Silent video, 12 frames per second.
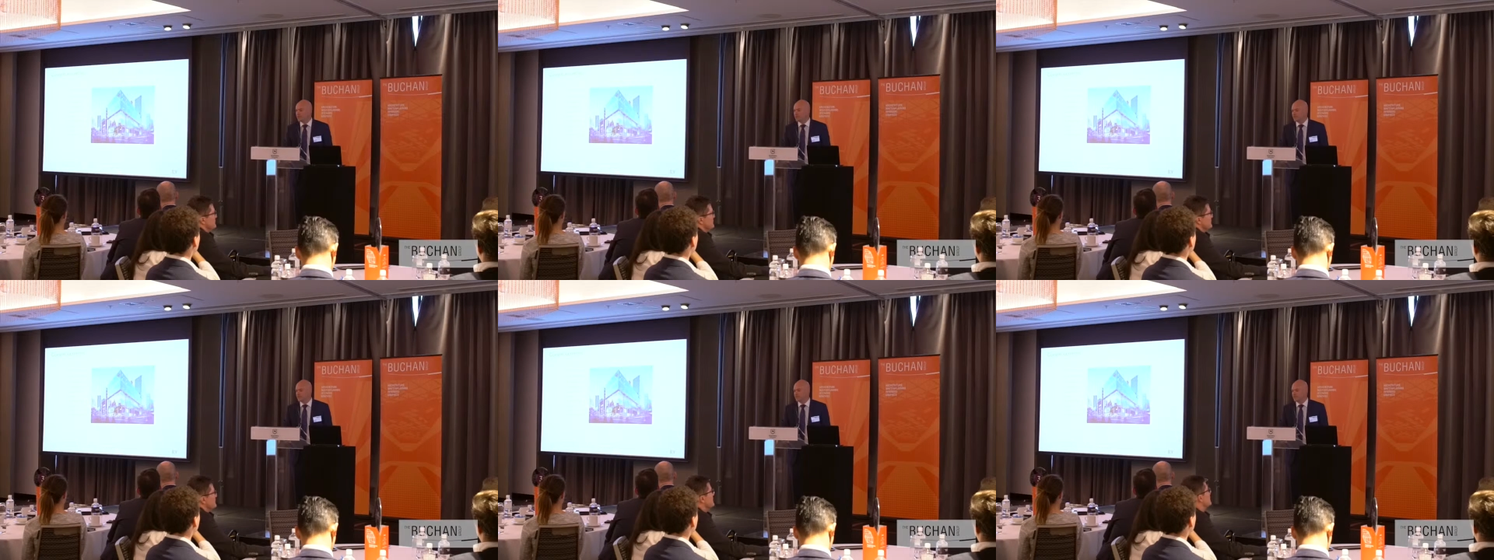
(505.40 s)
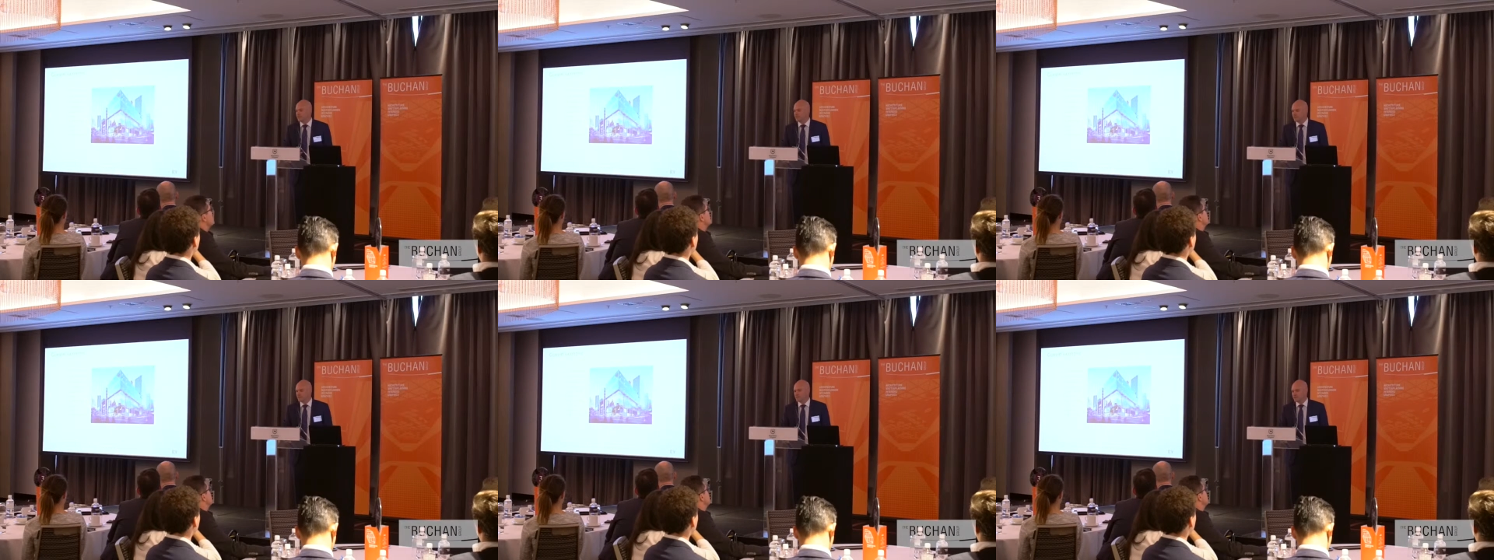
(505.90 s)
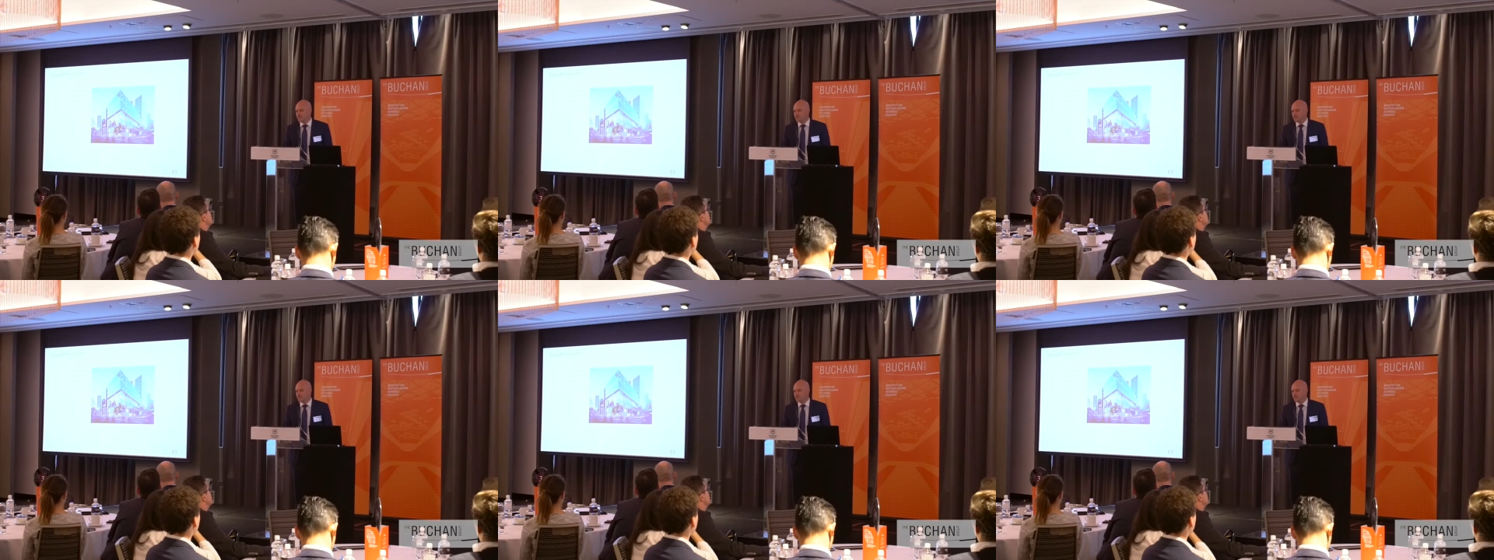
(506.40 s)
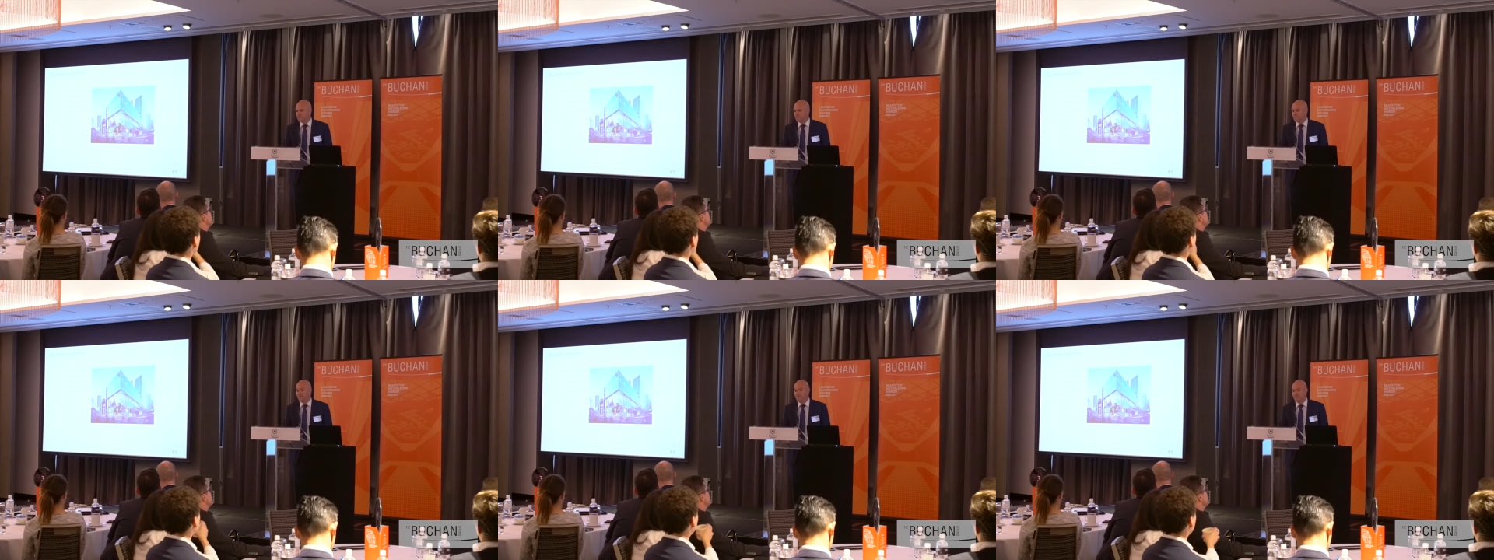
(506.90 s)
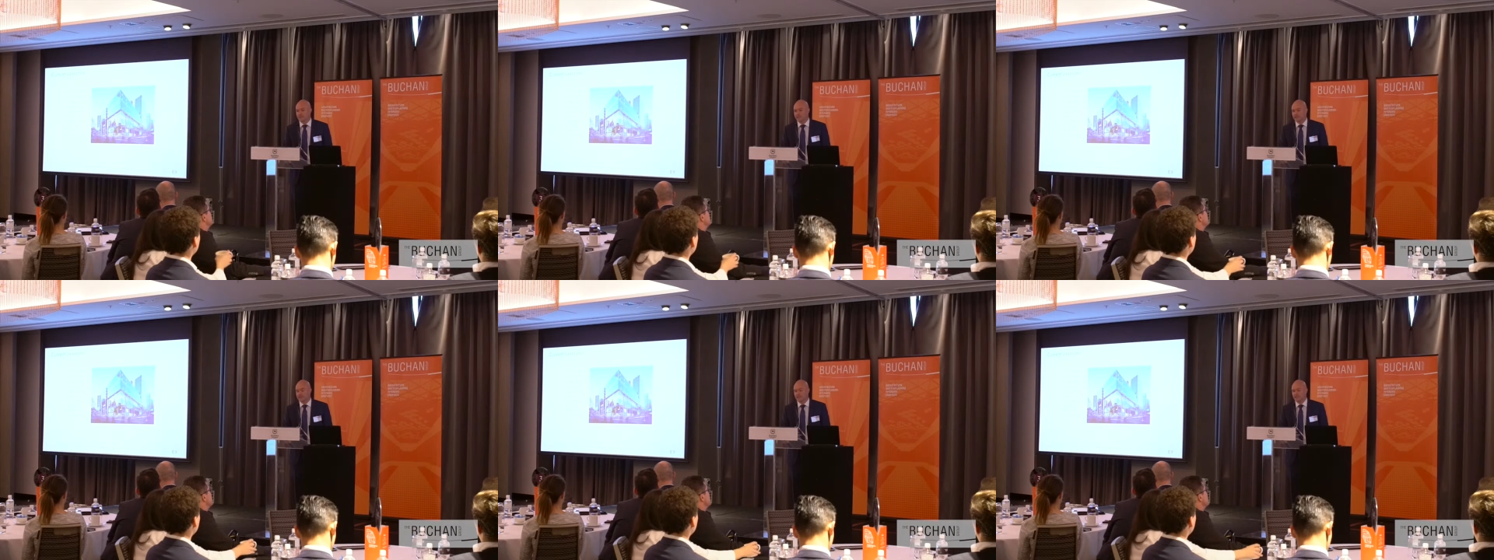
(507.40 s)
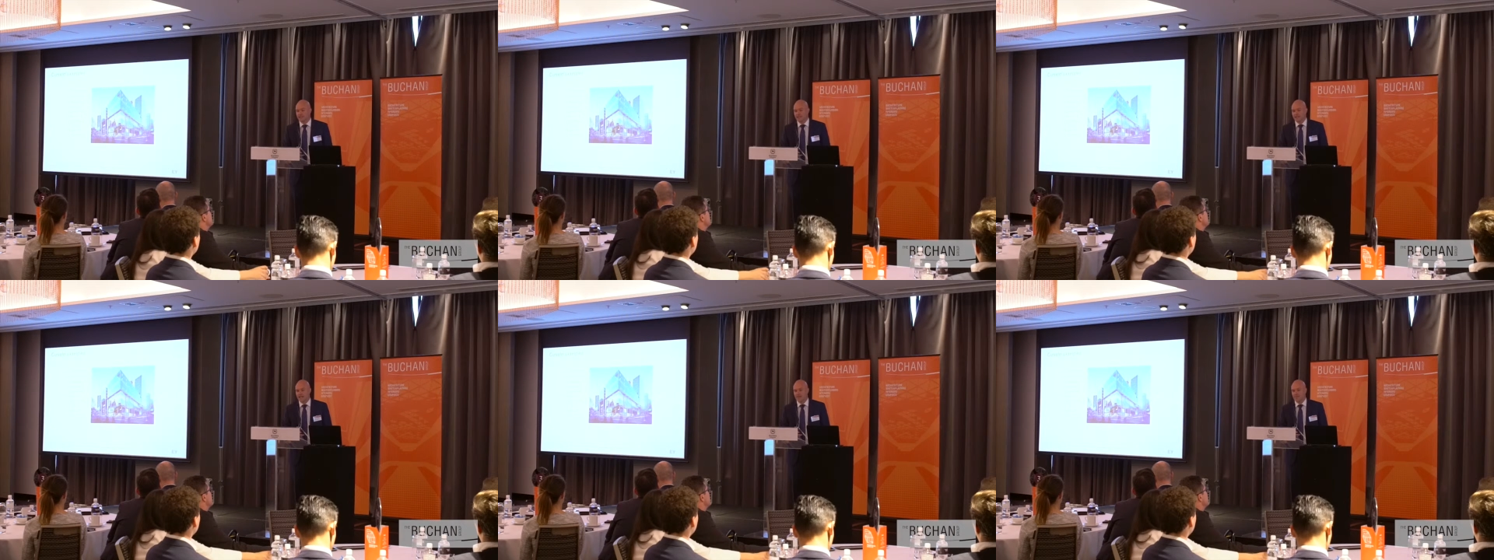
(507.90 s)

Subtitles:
[unreadable: no face in view]